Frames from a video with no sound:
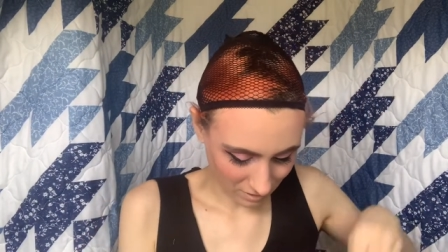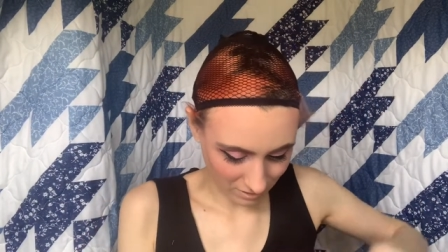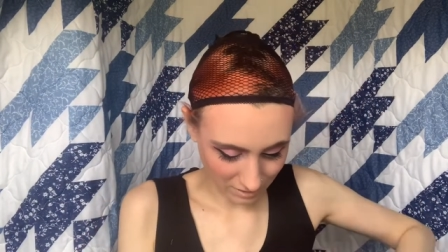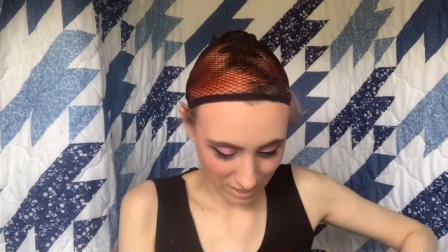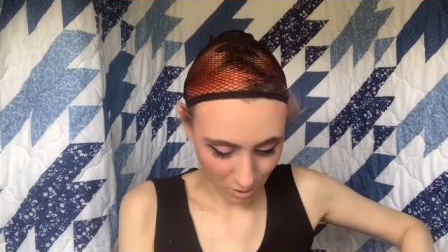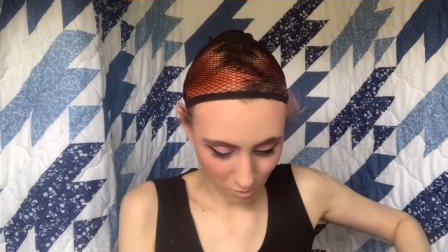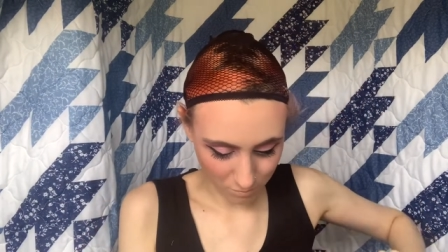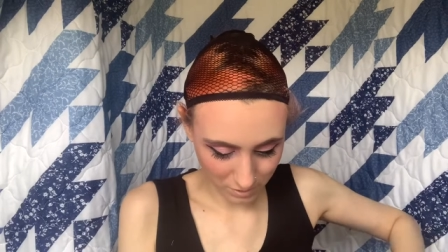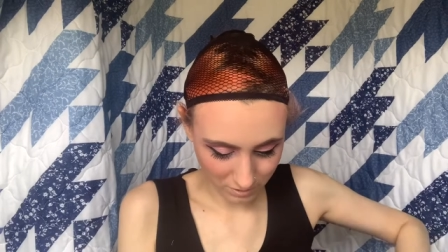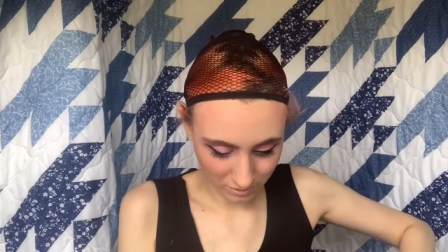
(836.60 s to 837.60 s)
Now,
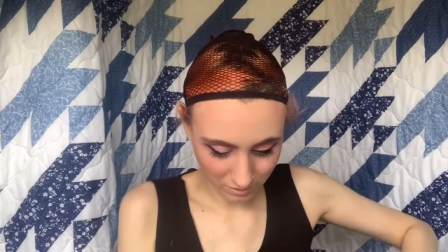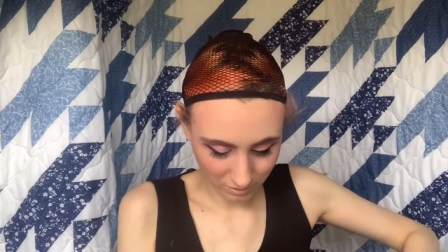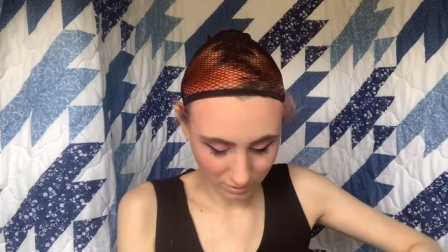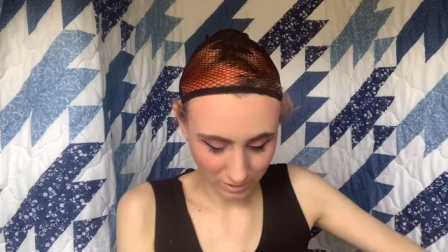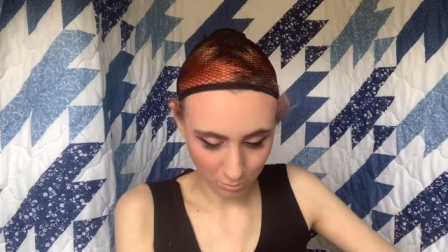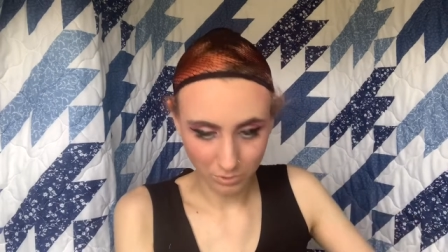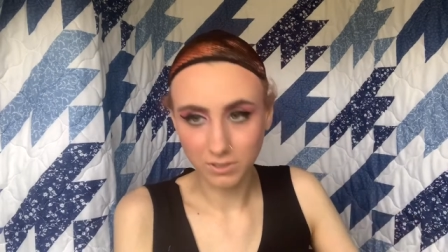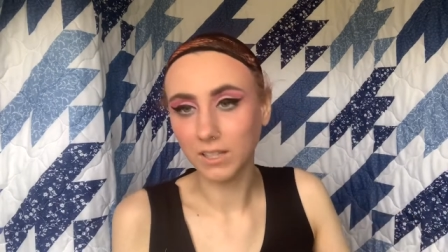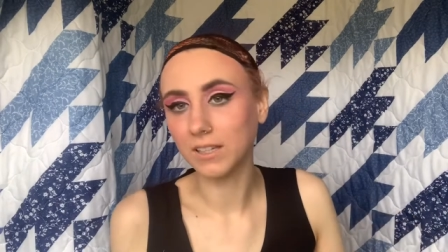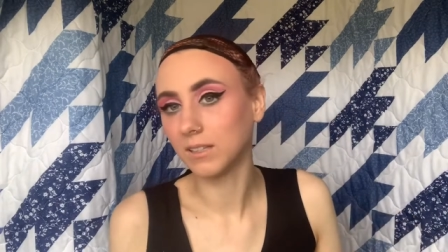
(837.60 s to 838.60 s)
basically, like I was
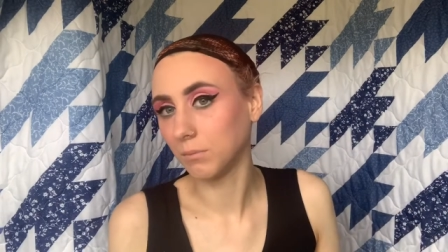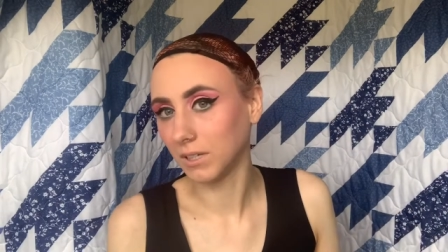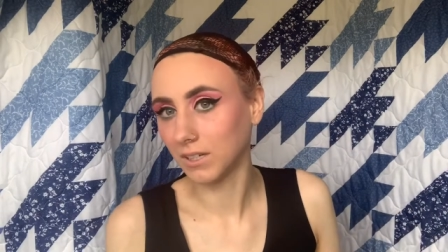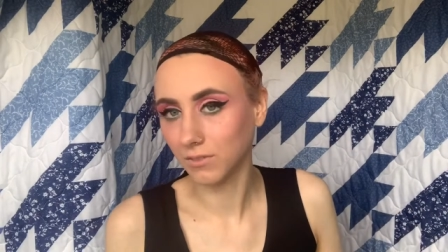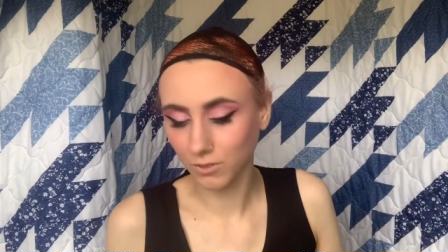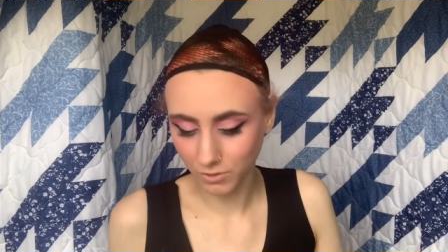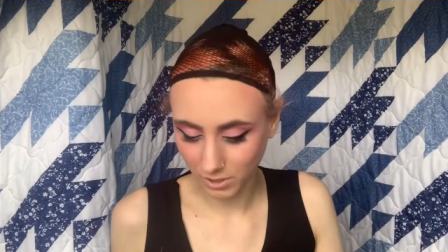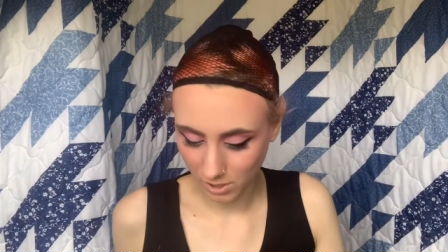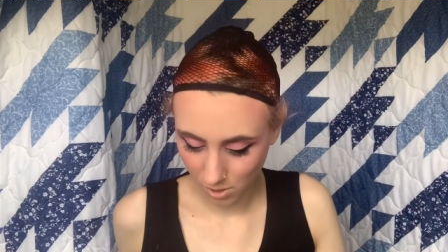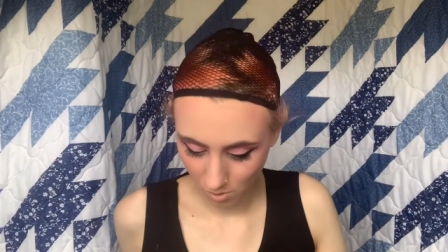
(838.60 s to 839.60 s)
saying in the beginning of the
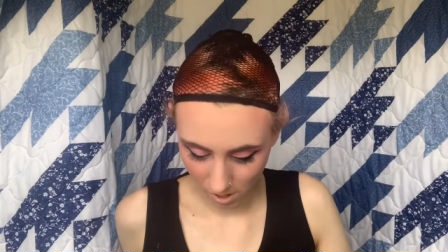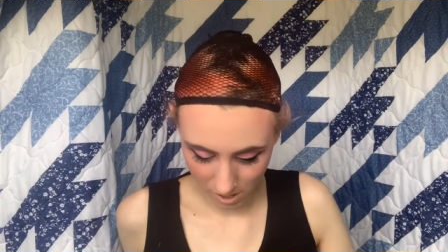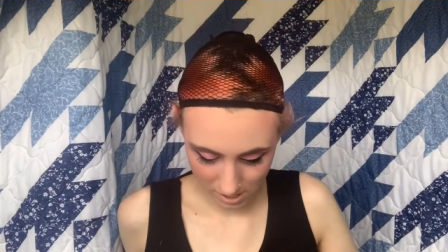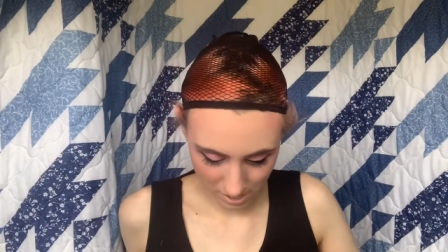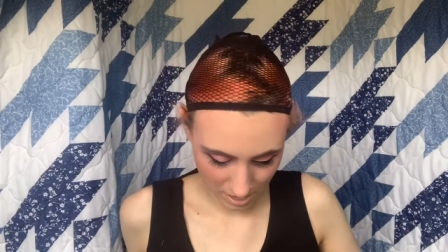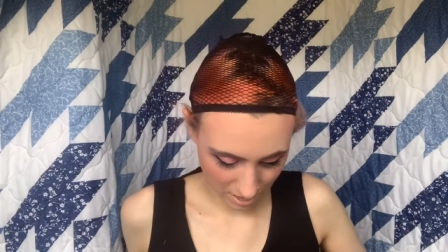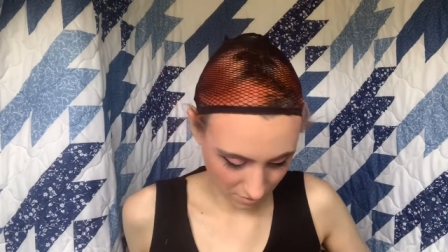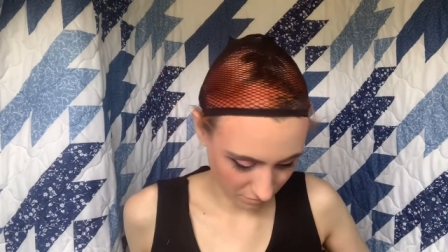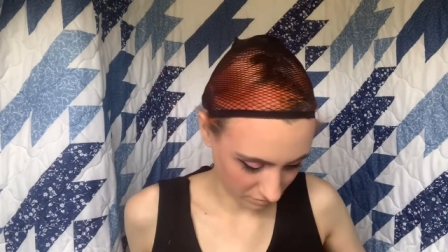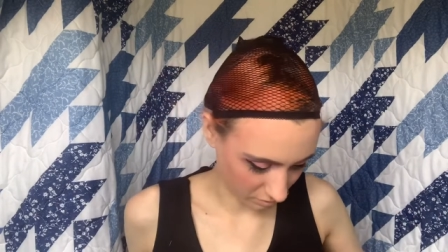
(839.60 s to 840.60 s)
video, I
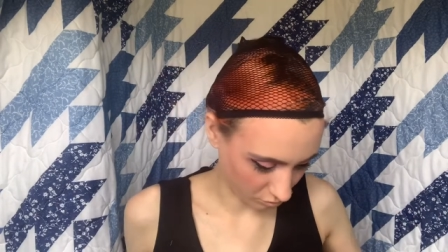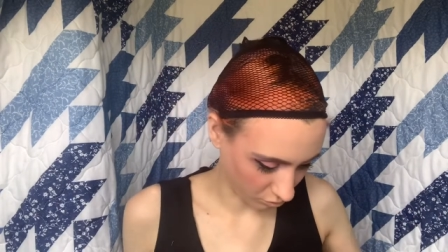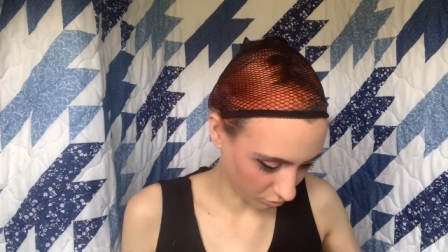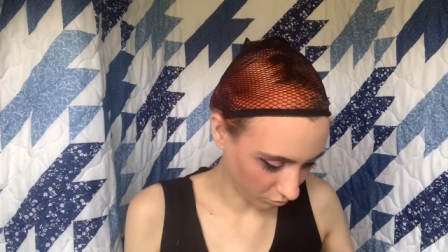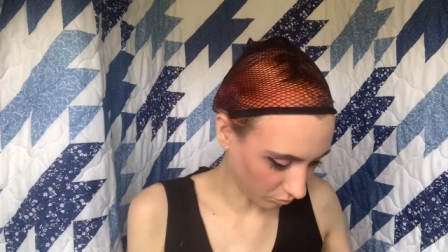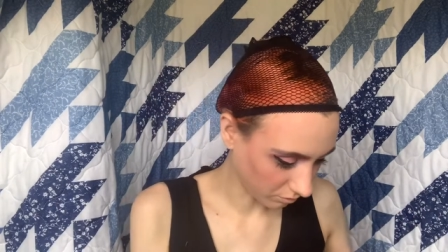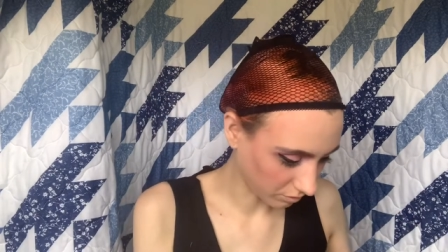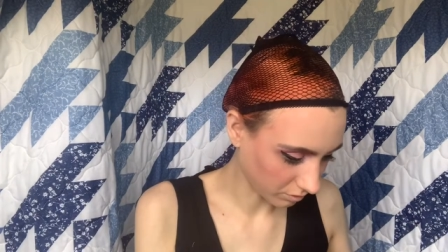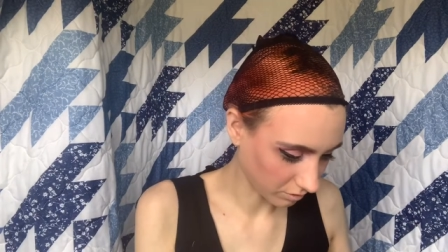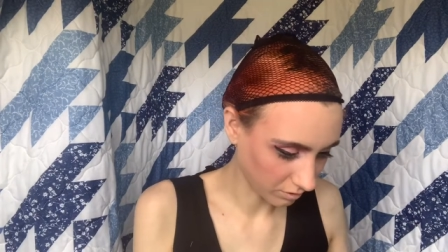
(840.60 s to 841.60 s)
have
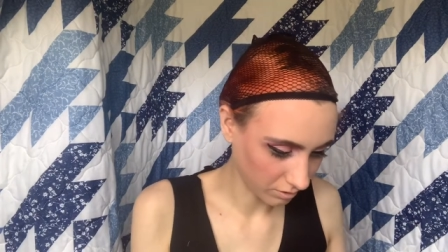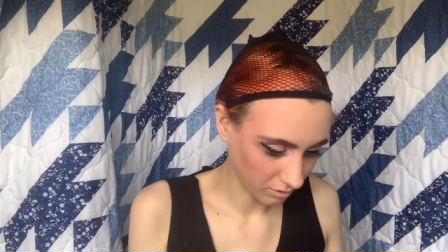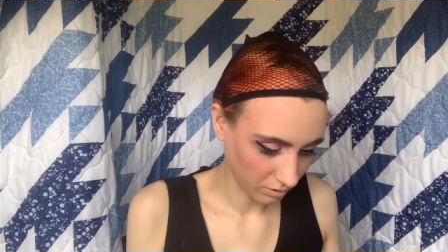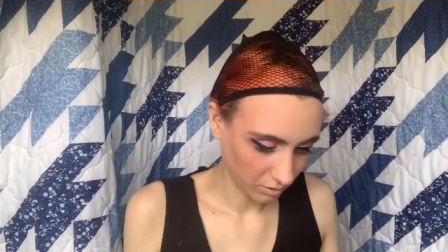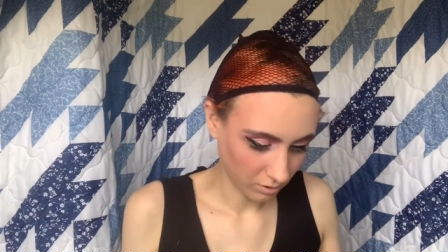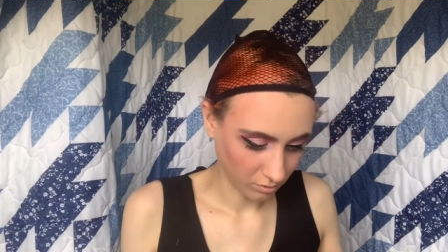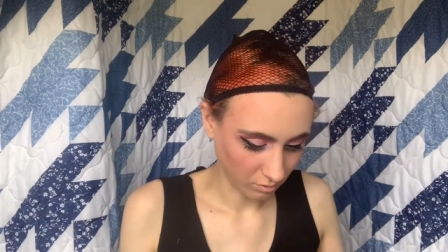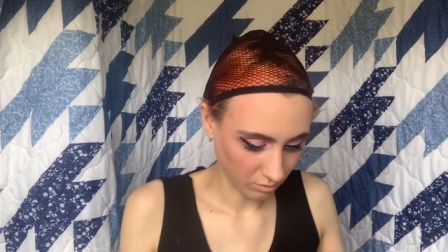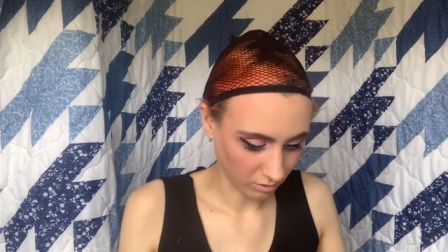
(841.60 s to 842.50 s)
issues. It